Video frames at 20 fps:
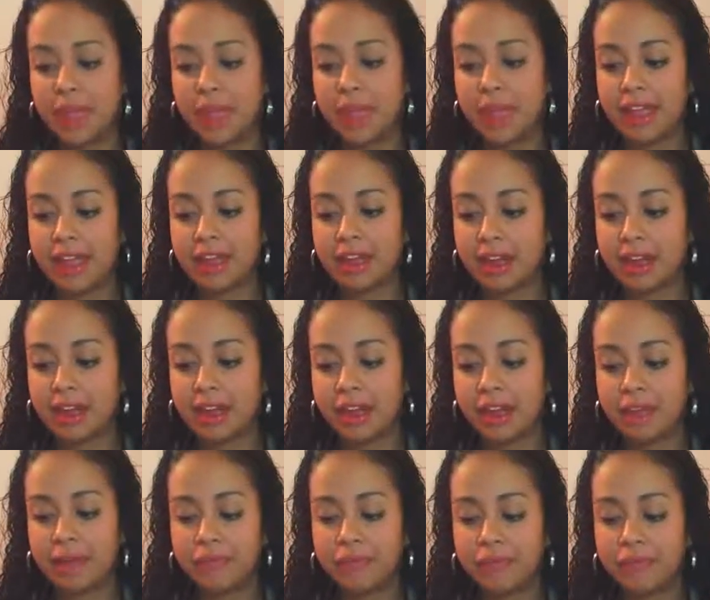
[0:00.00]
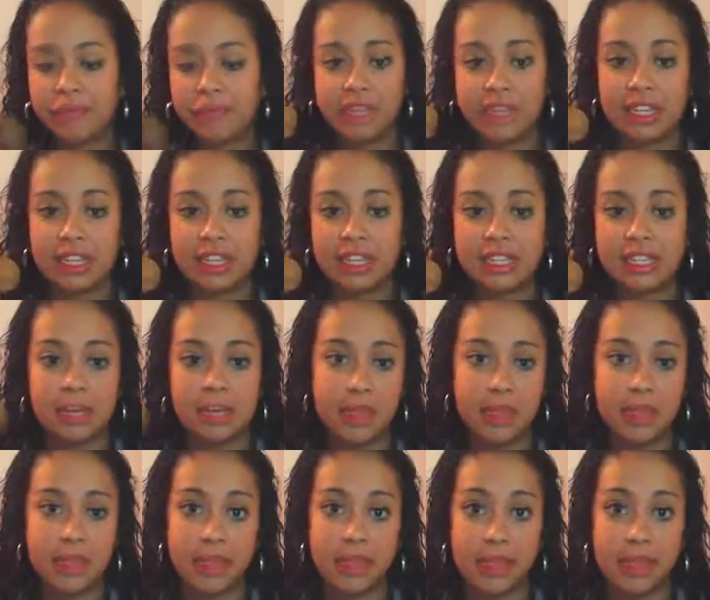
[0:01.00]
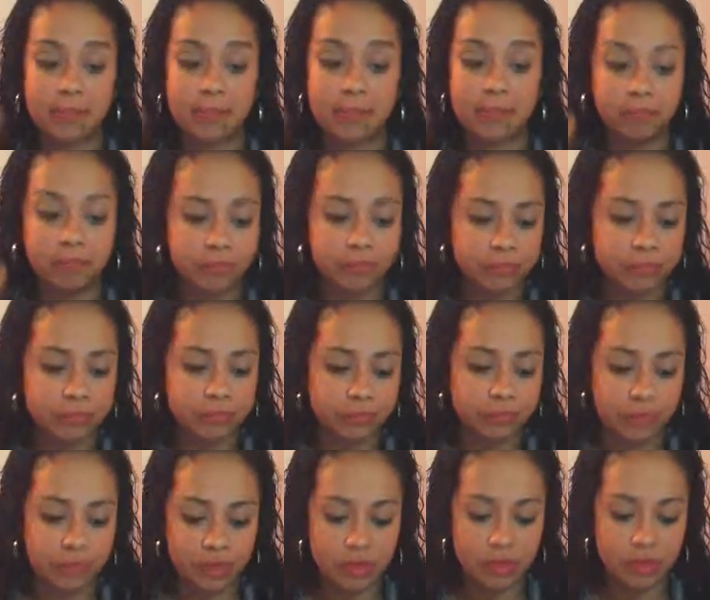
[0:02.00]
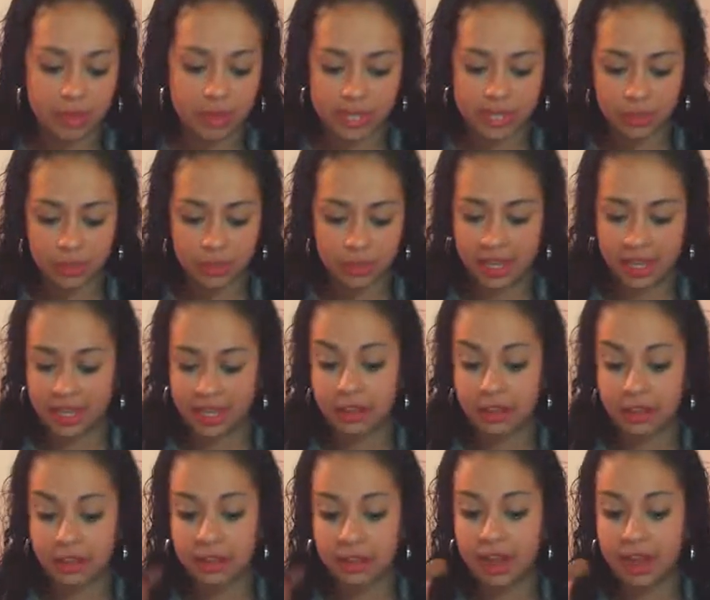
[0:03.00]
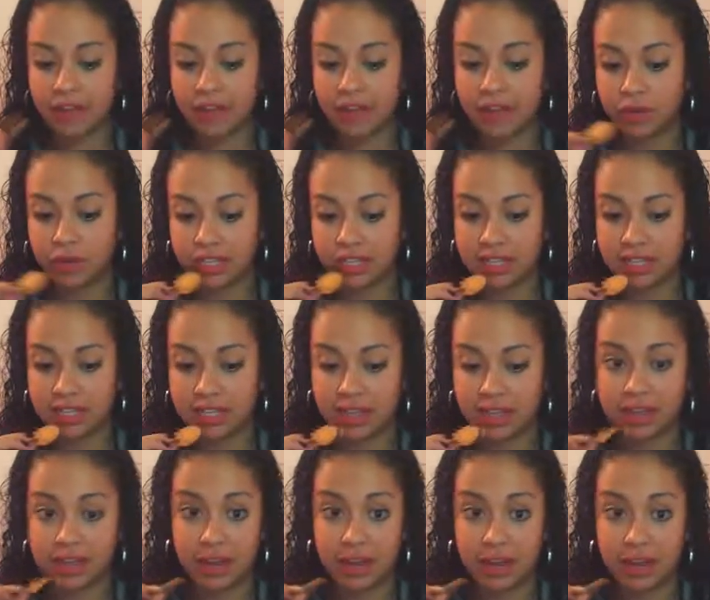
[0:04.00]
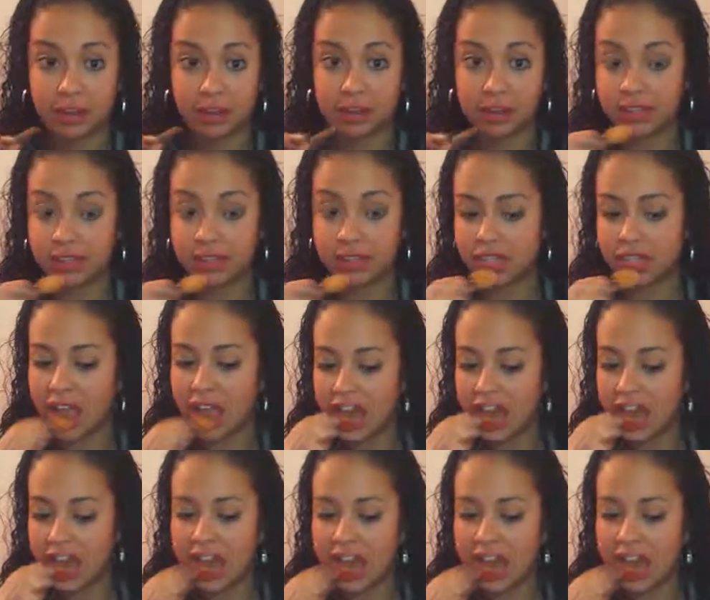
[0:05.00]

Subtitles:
bake, fill these up, and then that's what I eat. I'm gonna have one because I haven't had breakfast yet.